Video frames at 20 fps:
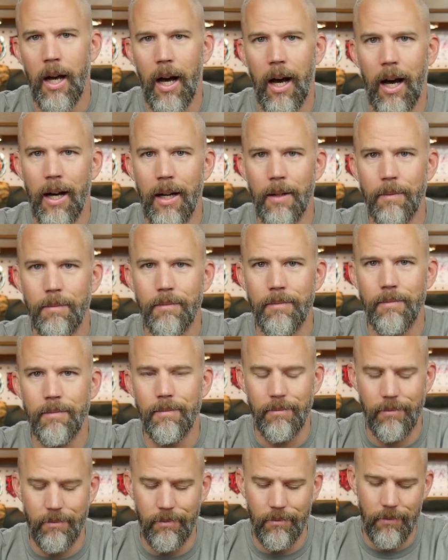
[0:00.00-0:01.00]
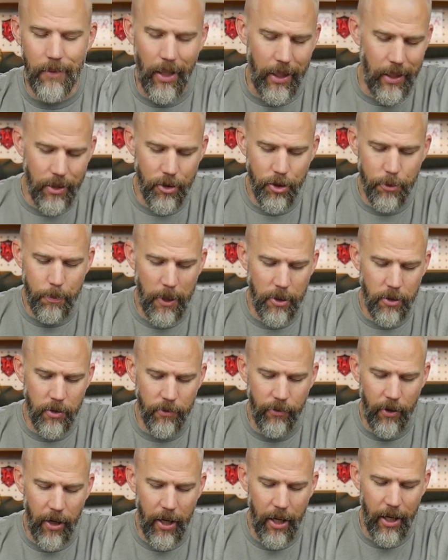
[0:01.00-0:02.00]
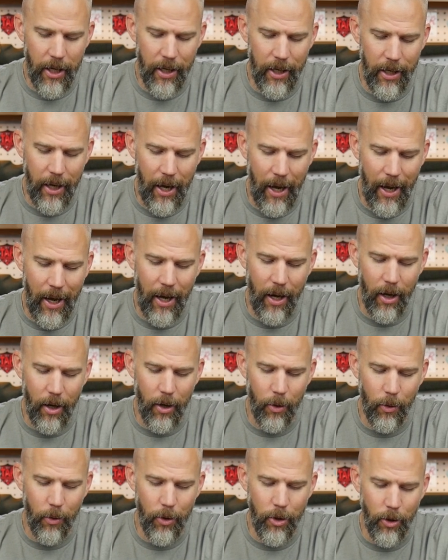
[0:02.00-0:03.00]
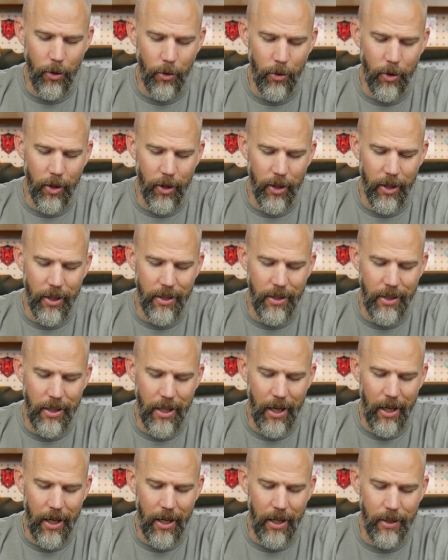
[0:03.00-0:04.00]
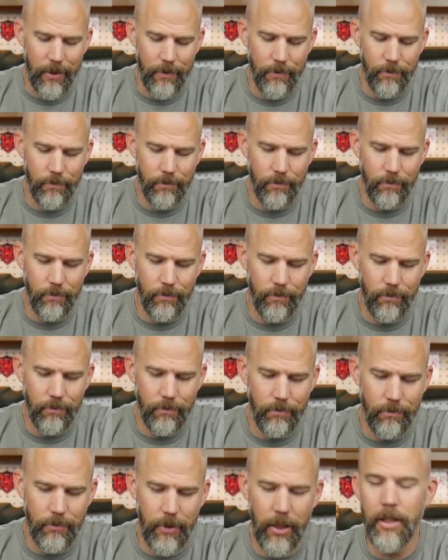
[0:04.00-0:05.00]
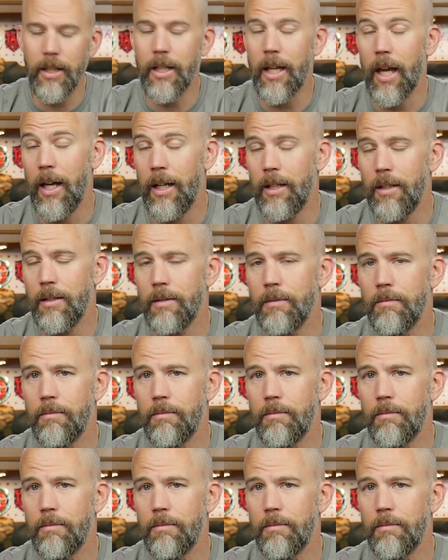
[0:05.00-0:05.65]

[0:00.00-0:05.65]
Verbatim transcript: um, they didn't specify how you could uh, indicate